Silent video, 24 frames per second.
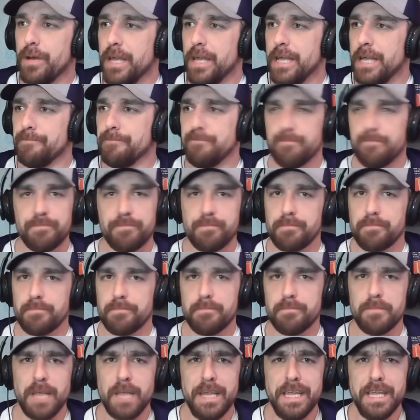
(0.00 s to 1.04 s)
it.
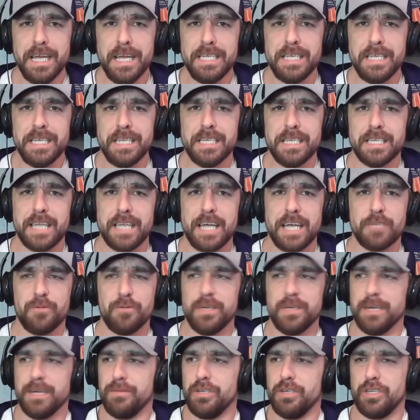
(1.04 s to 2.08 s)
I think I said this last
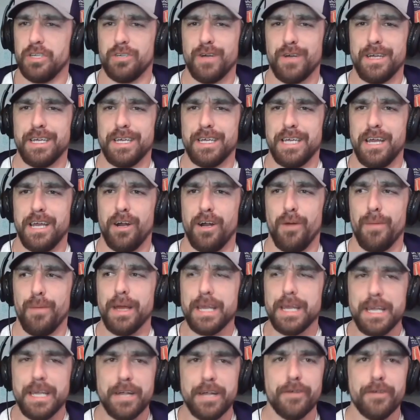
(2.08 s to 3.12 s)
week. I'm just trying to get all my
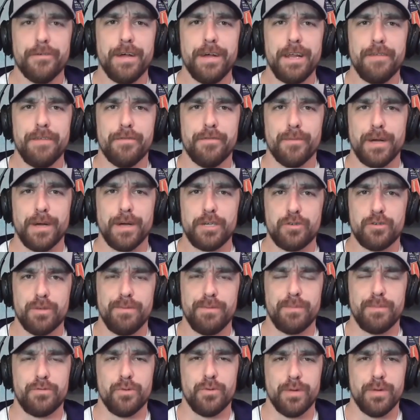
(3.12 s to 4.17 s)
gear ready for my trip
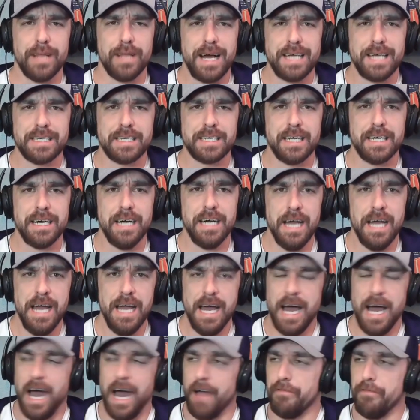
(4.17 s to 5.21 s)
up to Alaska.
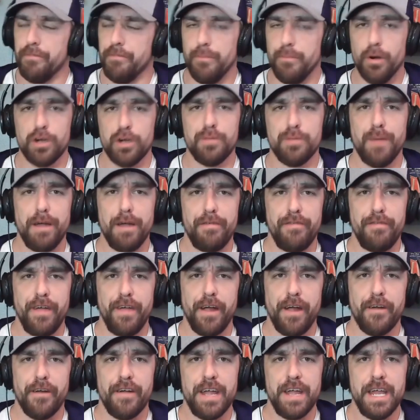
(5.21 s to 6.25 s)
I've booked my
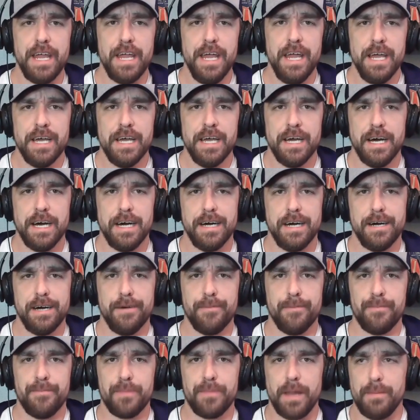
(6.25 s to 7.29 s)
ferry.
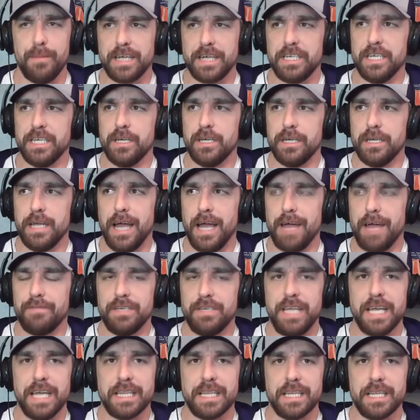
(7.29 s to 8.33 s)
I'm actually have
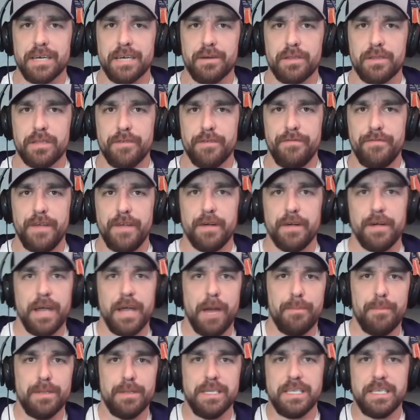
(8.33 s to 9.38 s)
to take the ferry
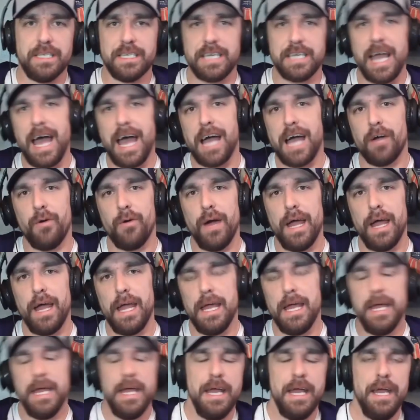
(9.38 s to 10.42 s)
up in Skagway,